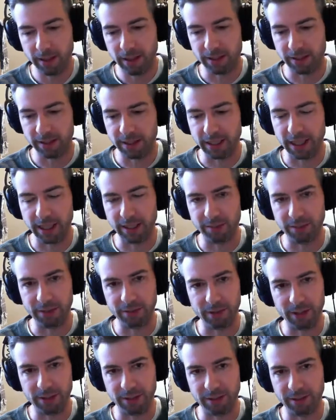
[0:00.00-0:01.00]
at the time
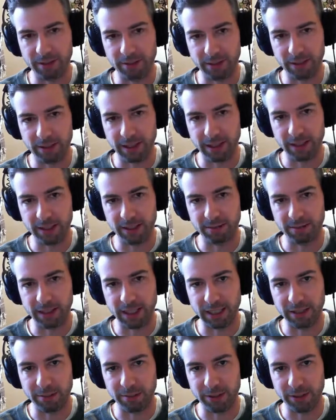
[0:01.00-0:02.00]
it wasn't really as
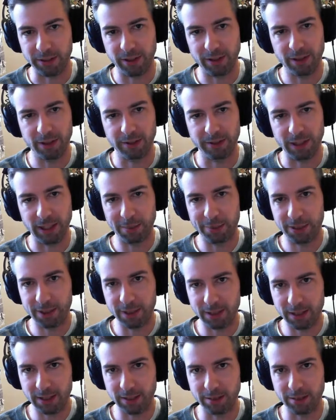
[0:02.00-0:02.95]
viable of an option.